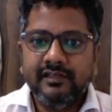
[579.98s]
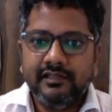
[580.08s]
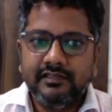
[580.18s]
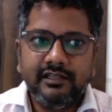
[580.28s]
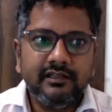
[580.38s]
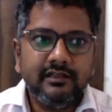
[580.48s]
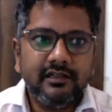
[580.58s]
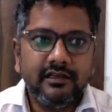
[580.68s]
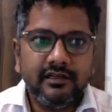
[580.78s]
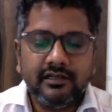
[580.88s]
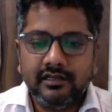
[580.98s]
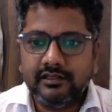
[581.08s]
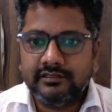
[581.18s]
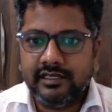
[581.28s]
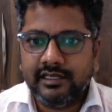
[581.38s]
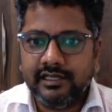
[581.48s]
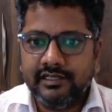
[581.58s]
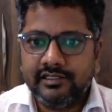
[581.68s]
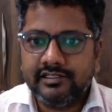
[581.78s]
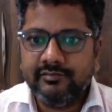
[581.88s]
then the
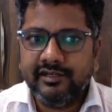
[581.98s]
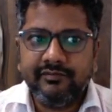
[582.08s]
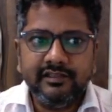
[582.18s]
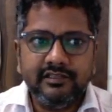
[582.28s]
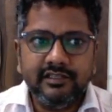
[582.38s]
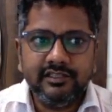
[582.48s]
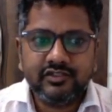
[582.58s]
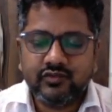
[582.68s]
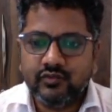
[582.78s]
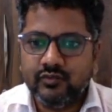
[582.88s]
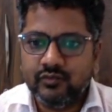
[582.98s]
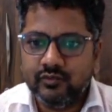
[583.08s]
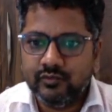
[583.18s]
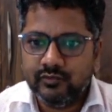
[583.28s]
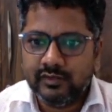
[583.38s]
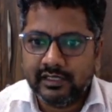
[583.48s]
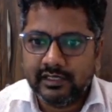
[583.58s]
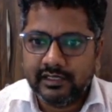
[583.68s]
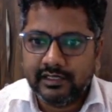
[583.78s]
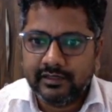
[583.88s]
energy between these two
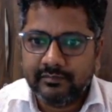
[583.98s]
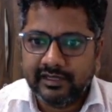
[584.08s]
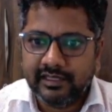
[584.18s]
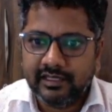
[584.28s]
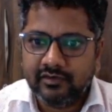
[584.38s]
by